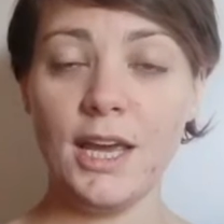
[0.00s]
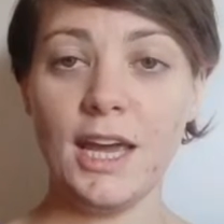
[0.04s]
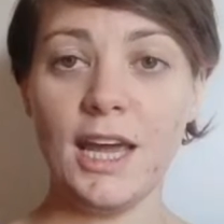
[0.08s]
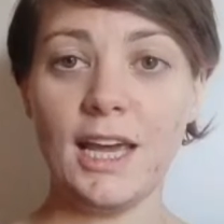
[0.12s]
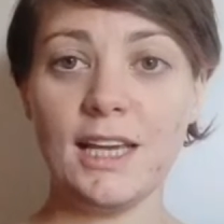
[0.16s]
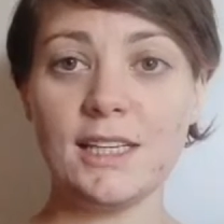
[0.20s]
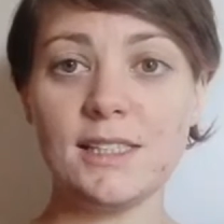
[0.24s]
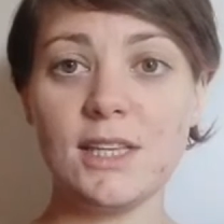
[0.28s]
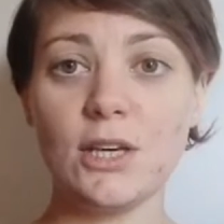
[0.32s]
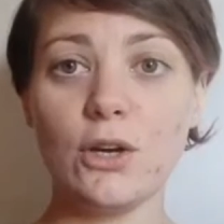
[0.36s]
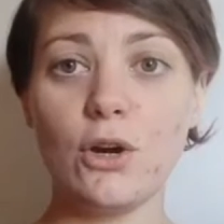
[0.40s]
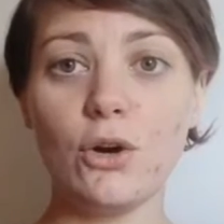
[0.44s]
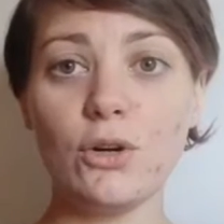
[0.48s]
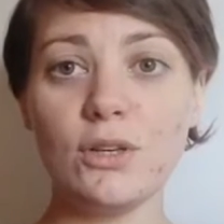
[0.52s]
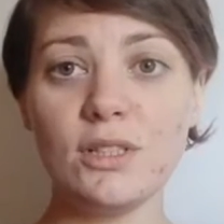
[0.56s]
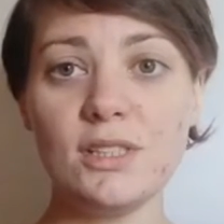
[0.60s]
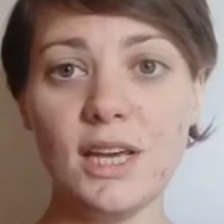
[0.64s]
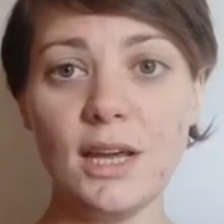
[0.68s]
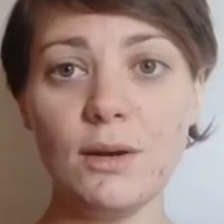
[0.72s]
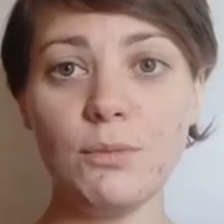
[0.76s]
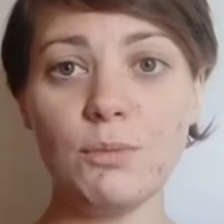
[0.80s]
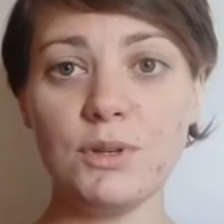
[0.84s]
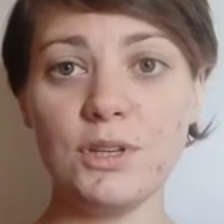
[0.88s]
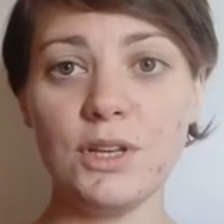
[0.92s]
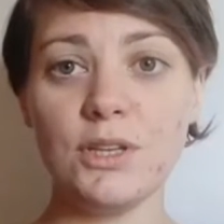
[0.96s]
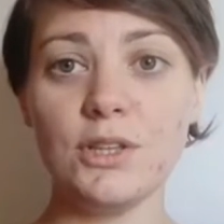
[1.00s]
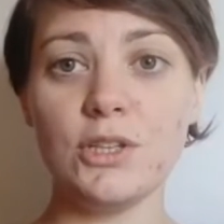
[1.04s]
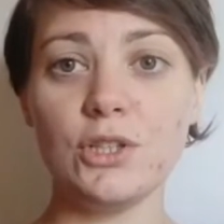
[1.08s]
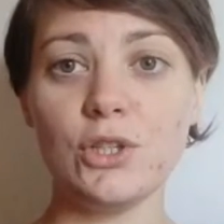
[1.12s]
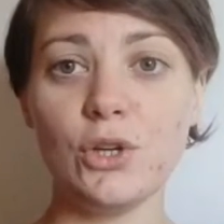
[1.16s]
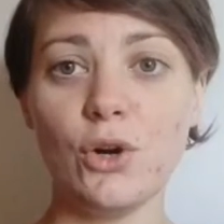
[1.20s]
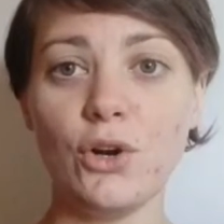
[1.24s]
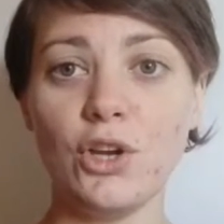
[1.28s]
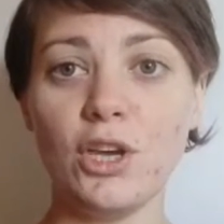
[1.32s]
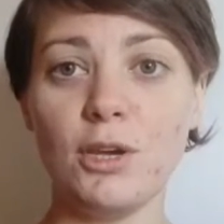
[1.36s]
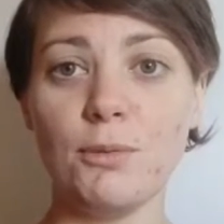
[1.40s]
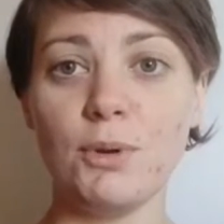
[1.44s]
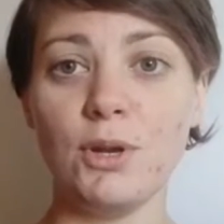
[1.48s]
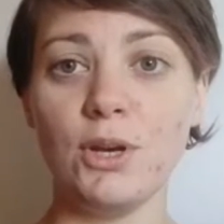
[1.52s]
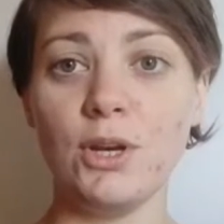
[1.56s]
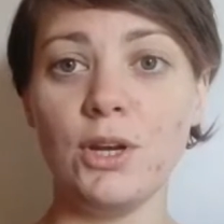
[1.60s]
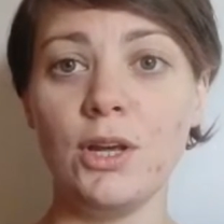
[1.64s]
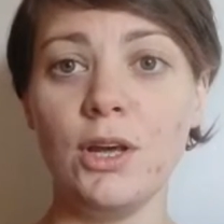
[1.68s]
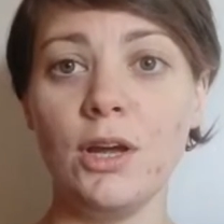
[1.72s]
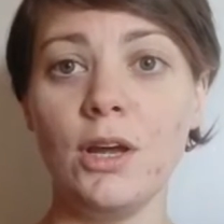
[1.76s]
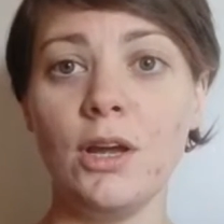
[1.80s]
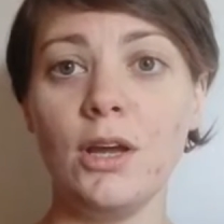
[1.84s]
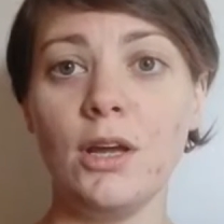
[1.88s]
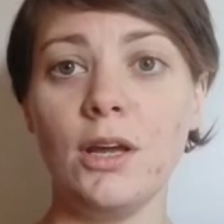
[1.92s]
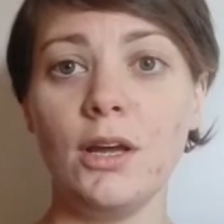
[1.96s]
Is the content within the document
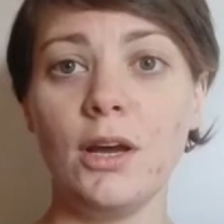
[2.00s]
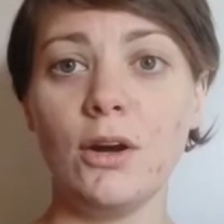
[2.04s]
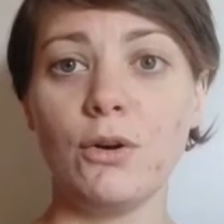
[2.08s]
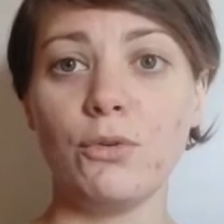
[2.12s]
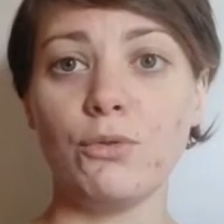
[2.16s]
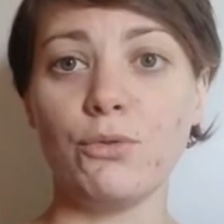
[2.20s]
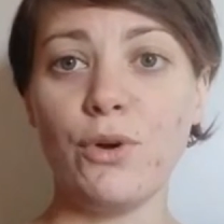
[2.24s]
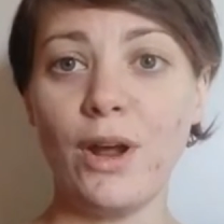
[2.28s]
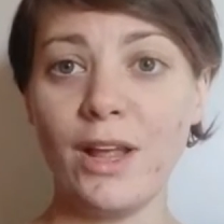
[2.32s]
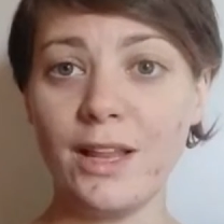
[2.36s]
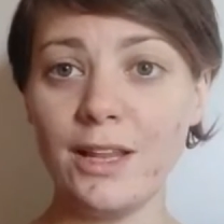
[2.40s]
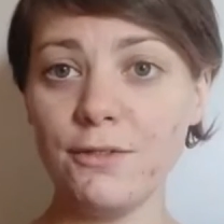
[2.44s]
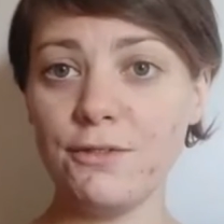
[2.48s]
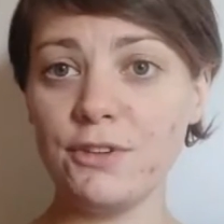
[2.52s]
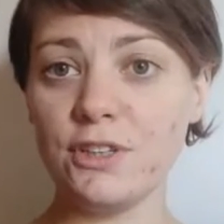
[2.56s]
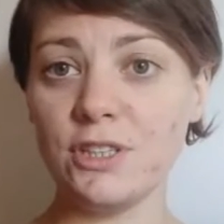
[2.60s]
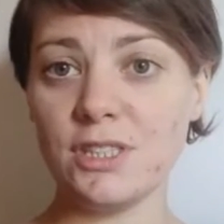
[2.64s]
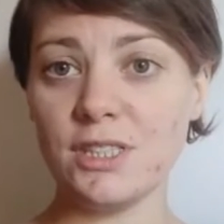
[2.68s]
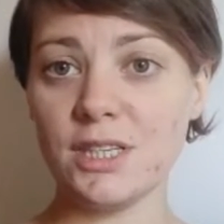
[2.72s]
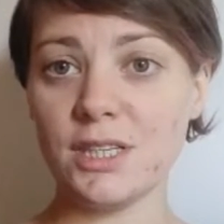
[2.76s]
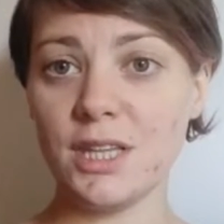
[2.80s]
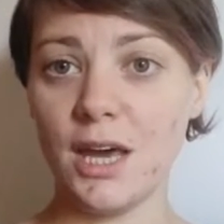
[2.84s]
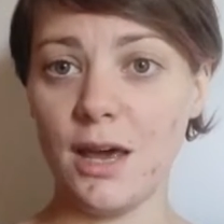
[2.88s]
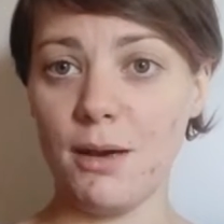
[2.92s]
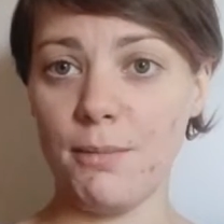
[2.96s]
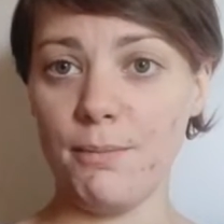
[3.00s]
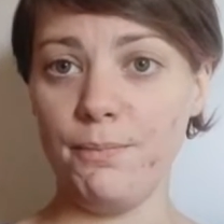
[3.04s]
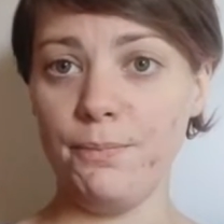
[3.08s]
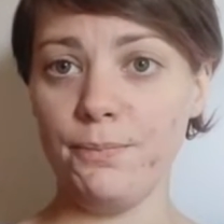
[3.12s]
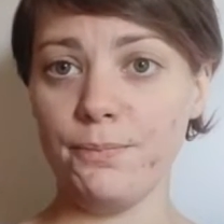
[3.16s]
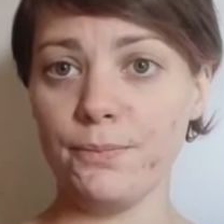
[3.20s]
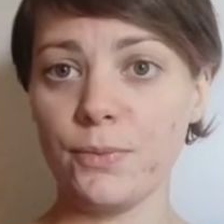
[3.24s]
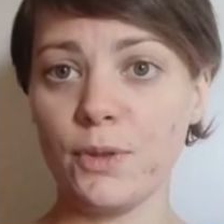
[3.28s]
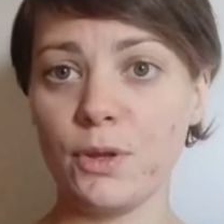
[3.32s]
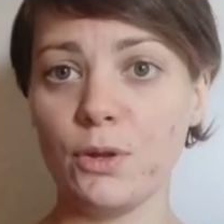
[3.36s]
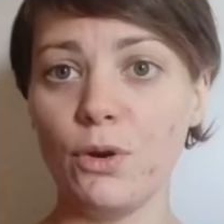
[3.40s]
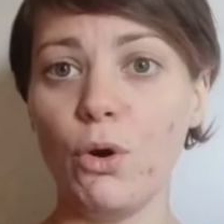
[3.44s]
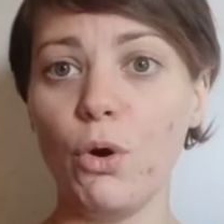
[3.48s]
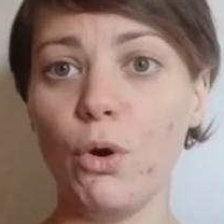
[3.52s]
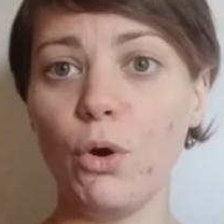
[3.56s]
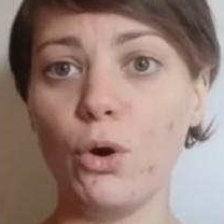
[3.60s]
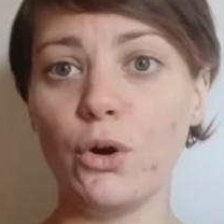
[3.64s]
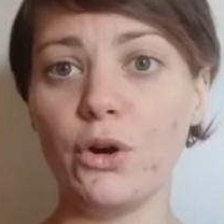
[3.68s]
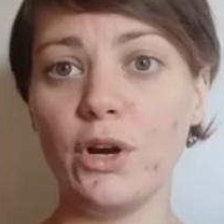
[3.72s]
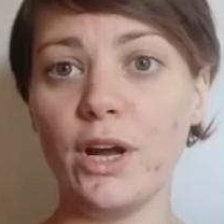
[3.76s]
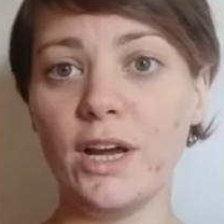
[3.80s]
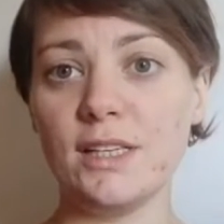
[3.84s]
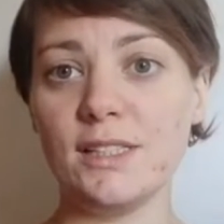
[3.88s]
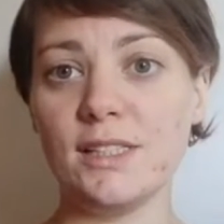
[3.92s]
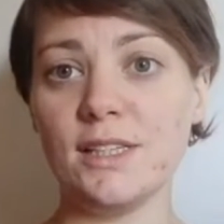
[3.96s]
relevant to them,
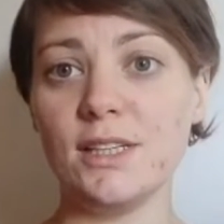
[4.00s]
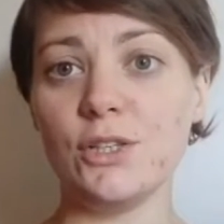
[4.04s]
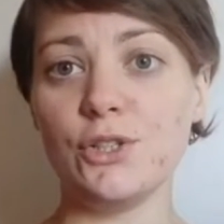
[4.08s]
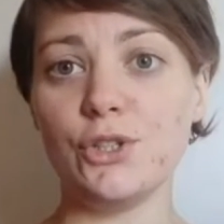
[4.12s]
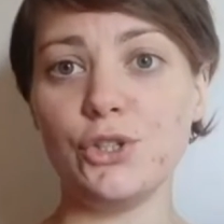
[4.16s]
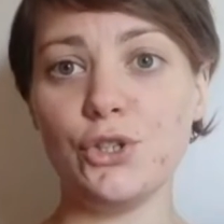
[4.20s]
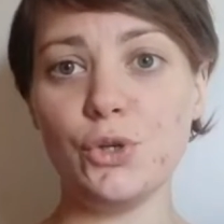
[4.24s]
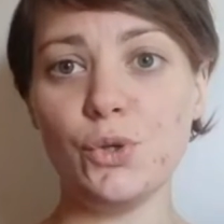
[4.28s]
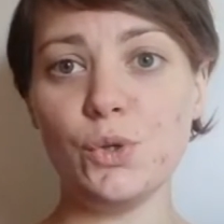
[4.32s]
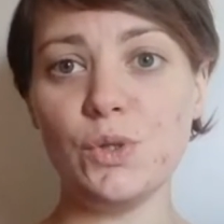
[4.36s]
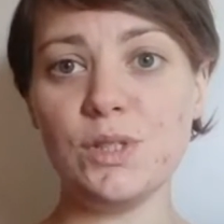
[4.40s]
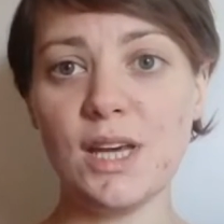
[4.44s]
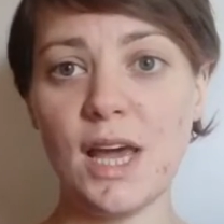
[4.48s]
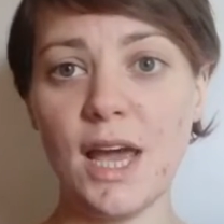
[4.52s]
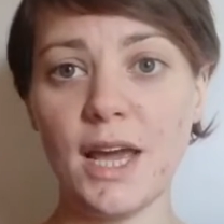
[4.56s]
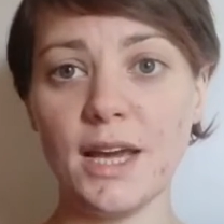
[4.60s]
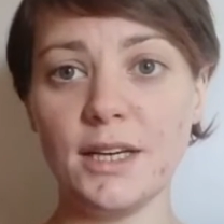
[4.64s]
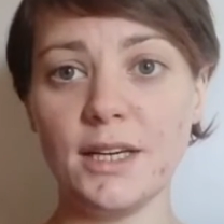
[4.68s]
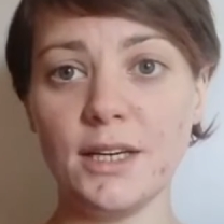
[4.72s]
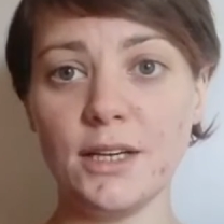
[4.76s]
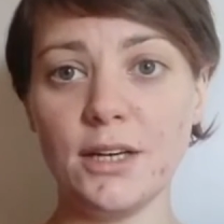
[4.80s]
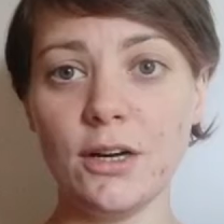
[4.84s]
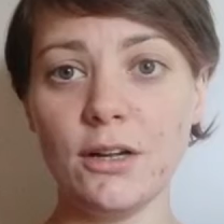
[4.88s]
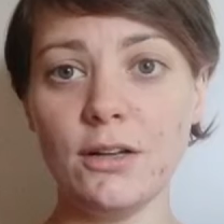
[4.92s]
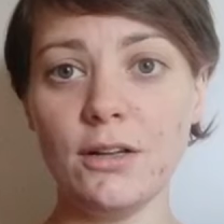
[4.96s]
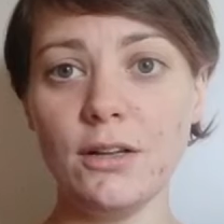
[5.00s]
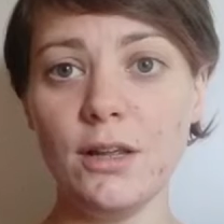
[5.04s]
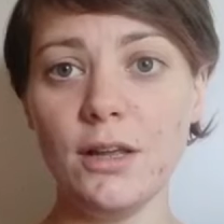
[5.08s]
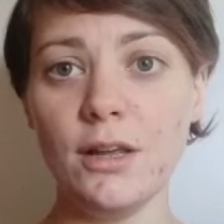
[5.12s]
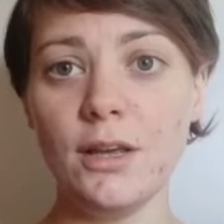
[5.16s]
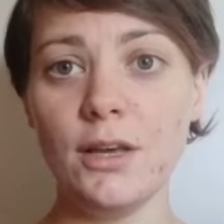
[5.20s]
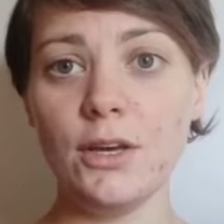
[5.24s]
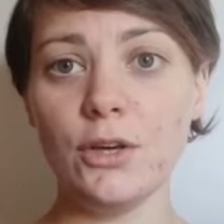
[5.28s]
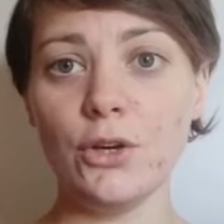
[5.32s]
or is it too technical?